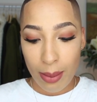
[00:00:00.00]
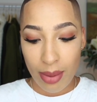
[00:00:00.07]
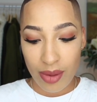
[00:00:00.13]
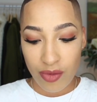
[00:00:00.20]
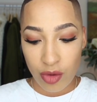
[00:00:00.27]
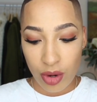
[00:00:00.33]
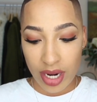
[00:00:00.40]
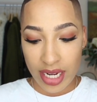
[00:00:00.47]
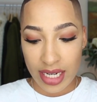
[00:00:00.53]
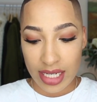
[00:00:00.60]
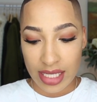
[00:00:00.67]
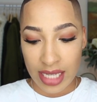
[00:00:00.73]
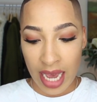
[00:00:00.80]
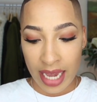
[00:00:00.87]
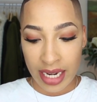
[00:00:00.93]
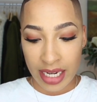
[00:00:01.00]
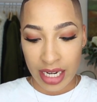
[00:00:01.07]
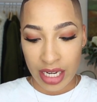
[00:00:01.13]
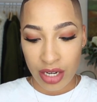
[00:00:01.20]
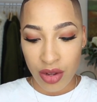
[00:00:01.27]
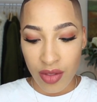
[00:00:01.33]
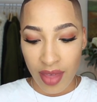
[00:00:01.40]
before he decided
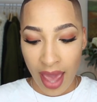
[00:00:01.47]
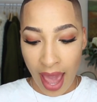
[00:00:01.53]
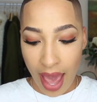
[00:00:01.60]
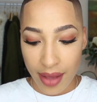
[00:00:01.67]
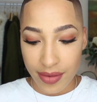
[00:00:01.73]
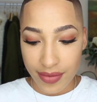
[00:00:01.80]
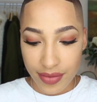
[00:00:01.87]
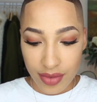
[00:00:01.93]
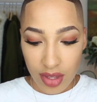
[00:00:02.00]
to do that.